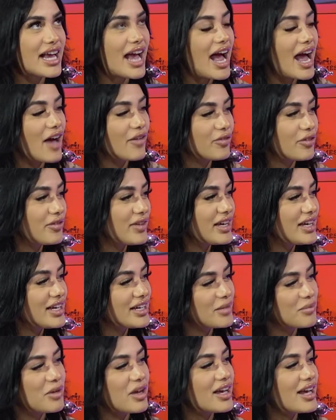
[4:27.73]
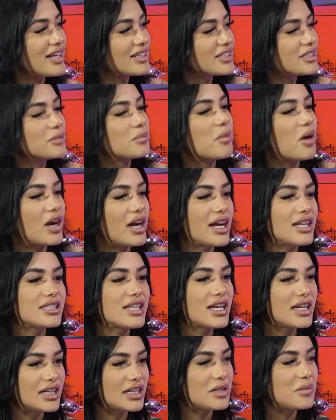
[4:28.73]
half of it and I'm not as smart as I
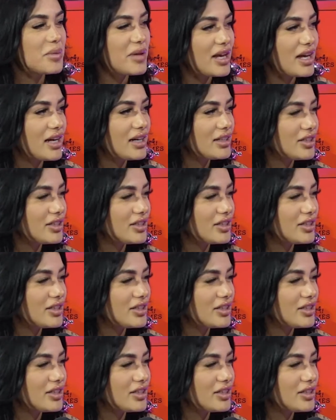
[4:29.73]
could be.